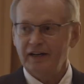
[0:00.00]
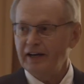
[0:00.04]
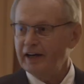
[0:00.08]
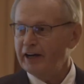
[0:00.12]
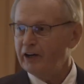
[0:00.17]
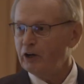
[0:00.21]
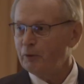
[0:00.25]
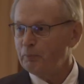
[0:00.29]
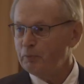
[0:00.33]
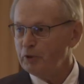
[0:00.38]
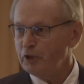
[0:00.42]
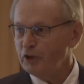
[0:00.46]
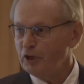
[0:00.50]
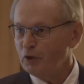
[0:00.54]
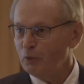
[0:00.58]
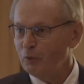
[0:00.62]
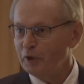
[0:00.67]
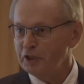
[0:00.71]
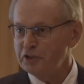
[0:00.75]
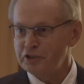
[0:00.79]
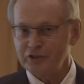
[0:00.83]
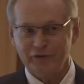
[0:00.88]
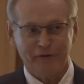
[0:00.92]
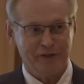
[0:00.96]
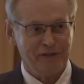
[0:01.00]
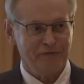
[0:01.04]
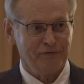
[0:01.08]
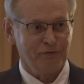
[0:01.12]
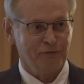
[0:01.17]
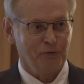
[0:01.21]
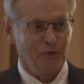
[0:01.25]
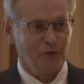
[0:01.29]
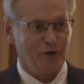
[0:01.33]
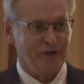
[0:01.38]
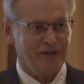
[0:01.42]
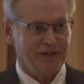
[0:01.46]
I hope you know what you're in
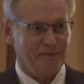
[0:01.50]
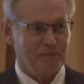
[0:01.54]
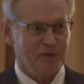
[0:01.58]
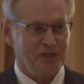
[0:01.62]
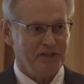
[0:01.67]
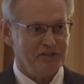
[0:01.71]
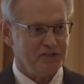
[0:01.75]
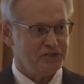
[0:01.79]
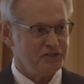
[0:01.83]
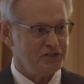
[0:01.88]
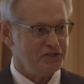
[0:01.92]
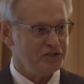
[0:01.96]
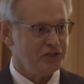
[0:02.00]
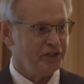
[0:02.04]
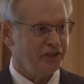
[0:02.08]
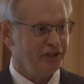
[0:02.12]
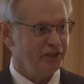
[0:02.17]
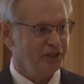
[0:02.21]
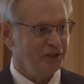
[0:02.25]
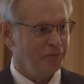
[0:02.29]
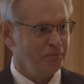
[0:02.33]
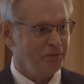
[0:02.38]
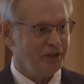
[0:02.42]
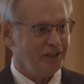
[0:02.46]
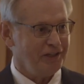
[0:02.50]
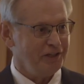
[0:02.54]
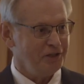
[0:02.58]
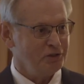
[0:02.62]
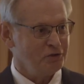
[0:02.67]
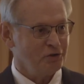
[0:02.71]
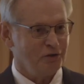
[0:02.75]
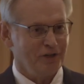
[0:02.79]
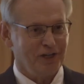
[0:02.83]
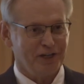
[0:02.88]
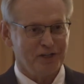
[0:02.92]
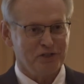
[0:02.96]
for. I mean, this isn't going to be
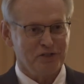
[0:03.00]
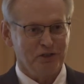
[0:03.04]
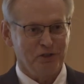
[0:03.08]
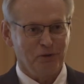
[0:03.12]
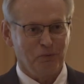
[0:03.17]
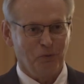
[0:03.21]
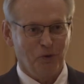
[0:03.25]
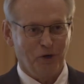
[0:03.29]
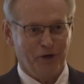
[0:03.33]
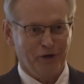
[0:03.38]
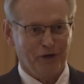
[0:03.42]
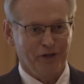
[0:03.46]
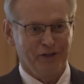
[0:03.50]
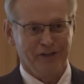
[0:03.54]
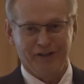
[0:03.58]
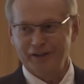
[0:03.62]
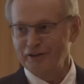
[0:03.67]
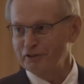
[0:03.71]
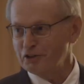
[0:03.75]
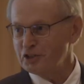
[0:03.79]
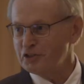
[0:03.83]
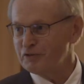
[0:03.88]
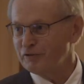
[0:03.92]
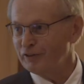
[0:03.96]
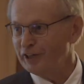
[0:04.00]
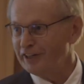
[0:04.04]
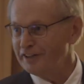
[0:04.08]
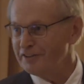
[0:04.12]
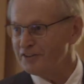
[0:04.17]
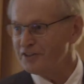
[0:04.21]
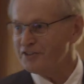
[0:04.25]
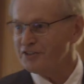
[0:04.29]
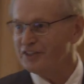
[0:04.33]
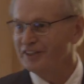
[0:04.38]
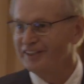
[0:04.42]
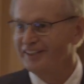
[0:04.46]
introduction to watercolors,
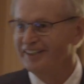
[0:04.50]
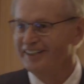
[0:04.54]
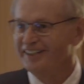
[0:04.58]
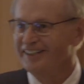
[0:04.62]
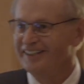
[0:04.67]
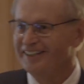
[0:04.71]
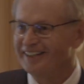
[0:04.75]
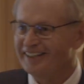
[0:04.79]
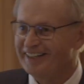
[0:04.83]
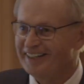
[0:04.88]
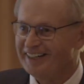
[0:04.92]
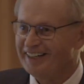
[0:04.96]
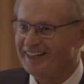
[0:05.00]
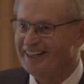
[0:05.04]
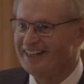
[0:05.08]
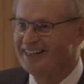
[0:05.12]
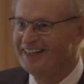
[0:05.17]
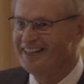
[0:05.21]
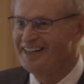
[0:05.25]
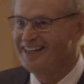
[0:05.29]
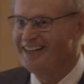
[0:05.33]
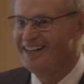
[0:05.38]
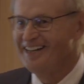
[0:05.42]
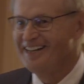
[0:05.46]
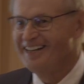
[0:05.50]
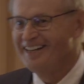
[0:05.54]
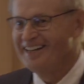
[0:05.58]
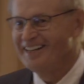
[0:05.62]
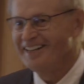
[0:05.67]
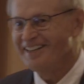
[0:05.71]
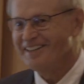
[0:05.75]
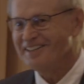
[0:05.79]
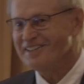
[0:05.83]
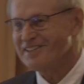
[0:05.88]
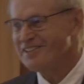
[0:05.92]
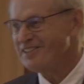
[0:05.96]
friends.
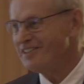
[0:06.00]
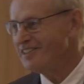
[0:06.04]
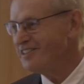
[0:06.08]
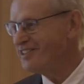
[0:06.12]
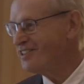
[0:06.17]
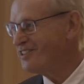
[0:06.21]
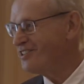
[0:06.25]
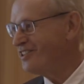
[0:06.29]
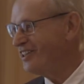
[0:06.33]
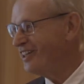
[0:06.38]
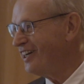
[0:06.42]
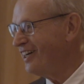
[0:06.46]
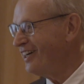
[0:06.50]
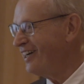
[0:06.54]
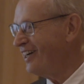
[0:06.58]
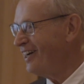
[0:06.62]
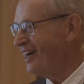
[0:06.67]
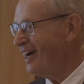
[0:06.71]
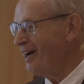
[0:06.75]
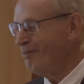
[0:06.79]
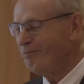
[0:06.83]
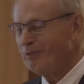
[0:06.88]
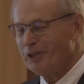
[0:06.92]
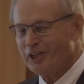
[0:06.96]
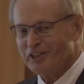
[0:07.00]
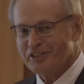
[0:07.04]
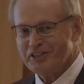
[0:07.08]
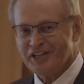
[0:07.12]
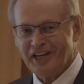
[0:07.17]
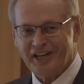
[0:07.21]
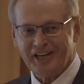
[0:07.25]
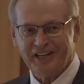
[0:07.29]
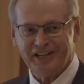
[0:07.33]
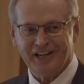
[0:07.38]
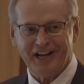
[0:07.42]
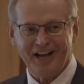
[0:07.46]
This is, I'm going to
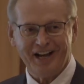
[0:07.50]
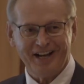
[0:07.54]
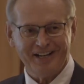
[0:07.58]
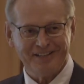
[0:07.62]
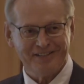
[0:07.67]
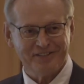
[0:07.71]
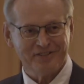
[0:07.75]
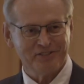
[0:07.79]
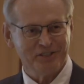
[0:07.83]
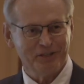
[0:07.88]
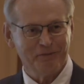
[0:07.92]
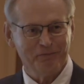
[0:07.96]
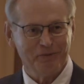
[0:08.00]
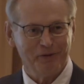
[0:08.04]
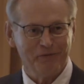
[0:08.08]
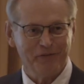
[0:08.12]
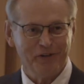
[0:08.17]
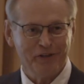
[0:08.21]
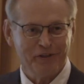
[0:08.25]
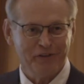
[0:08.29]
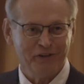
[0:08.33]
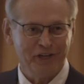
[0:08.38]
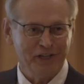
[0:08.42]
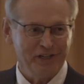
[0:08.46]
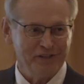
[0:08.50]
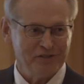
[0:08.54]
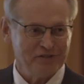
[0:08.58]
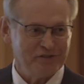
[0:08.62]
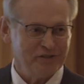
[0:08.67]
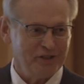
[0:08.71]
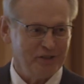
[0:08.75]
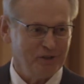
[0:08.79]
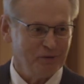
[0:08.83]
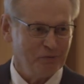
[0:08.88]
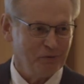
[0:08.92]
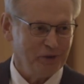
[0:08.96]
take on some of the things
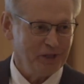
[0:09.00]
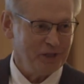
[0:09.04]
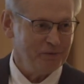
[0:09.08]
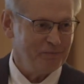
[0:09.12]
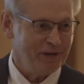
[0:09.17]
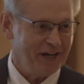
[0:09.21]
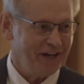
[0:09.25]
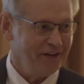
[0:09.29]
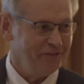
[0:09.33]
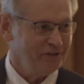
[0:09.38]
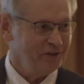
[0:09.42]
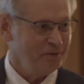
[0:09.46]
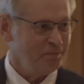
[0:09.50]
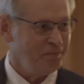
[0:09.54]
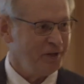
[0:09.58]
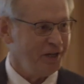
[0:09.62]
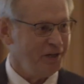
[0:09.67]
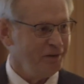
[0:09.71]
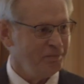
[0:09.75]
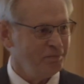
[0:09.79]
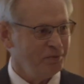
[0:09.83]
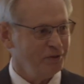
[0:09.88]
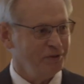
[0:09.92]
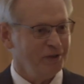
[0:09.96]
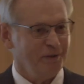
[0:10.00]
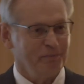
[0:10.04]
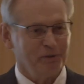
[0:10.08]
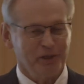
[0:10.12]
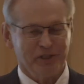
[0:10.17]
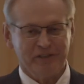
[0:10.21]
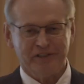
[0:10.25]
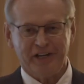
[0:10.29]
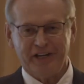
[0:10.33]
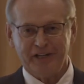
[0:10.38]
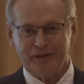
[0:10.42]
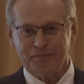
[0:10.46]
that you read about in the paper. I'm going
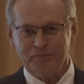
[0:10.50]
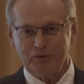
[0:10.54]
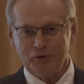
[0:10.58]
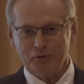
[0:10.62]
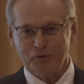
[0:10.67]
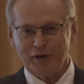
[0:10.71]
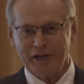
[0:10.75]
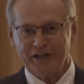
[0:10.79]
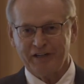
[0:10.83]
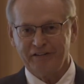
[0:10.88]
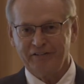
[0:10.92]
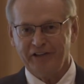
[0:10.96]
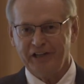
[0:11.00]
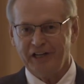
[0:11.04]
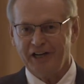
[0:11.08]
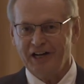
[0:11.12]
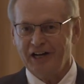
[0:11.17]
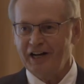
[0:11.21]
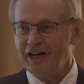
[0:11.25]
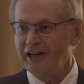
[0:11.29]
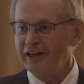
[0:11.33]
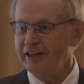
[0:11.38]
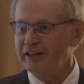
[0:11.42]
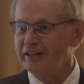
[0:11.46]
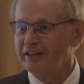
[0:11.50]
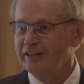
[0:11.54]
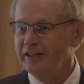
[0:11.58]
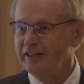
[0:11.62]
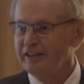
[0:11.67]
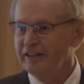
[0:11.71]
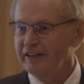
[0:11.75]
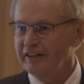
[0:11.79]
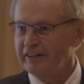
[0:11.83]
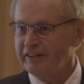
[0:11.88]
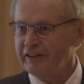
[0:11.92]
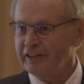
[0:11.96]
to take them directly on
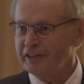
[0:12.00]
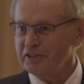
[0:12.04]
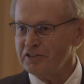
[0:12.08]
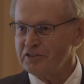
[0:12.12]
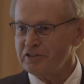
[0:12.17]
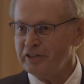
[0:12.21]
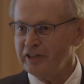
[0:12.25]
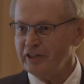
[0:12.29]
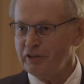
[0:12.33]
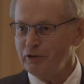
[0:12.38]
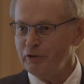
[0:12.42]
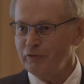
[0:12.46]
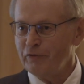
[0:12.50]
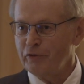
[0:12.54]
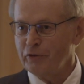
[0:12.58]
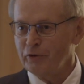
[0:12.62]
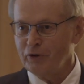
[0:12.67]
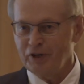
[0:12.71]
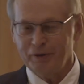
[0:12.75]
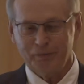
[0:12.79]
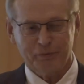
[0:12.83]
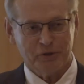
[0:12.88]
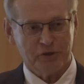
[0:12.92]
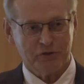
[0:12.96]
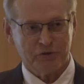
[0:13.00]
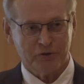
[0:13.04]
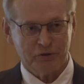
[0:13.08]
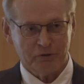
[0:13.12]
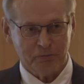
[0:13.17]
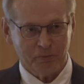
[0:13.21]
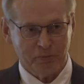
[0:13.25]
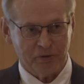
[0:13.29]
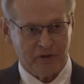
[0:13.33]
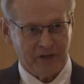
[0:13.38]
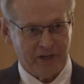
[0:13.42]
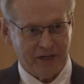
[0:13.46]
things that you've thought were
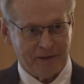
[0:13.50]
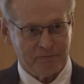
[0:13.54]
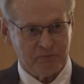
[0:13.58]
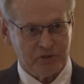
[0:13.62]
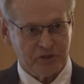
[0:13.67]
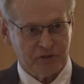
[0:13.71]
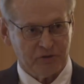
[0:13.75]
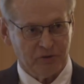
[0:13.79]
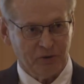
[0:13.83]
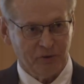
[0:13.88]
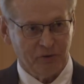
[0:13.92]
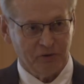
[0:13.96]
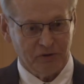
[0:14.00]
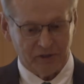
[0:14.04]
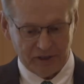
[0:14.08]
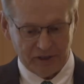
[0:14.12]
true perhaps your whole